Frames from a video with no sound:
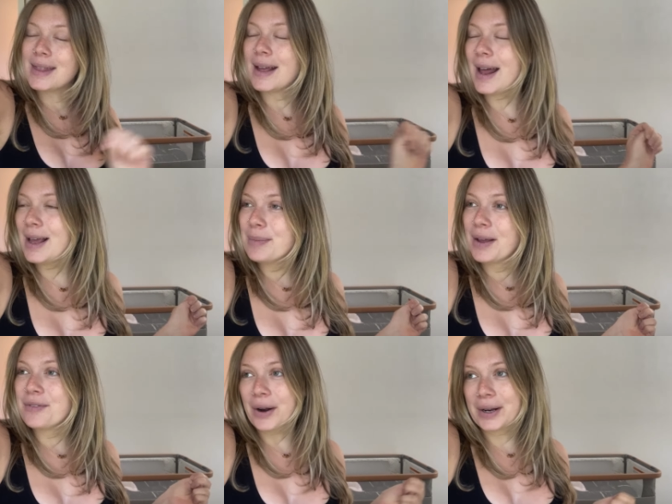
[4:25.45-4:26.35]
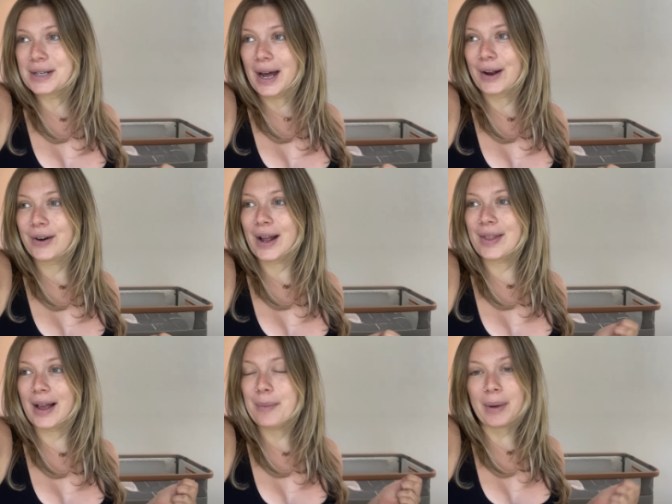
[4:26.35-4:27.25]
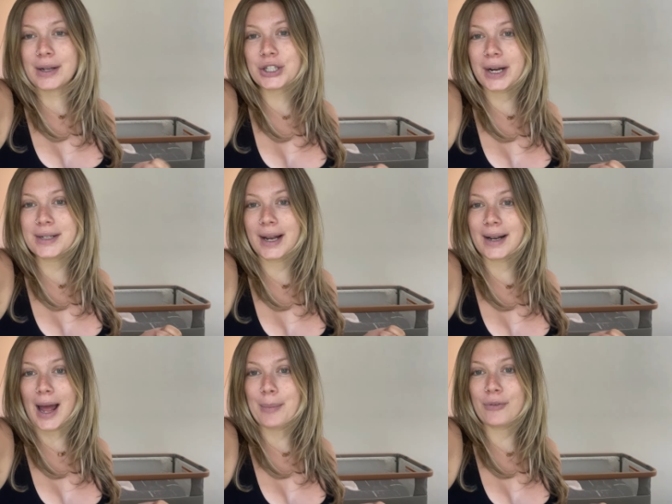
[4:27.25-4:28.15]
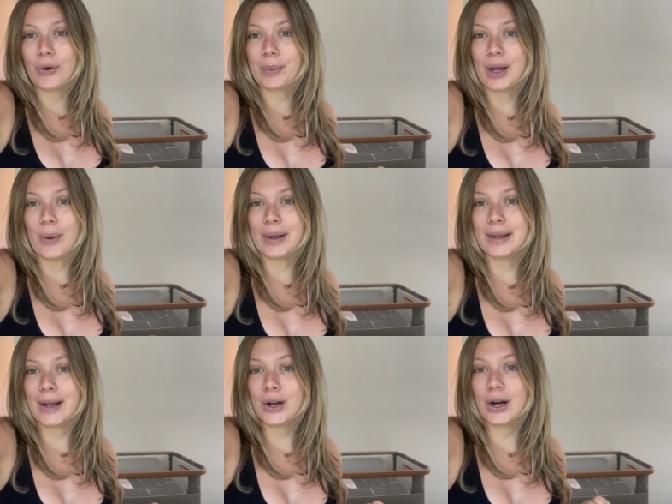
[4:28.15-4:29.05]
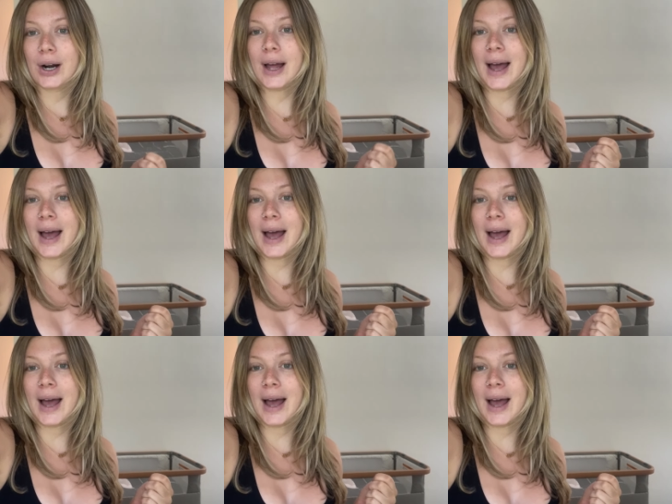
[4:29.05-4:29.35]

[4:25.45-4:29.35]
And I am like very tired. I think I might try and take a nap before we go in later.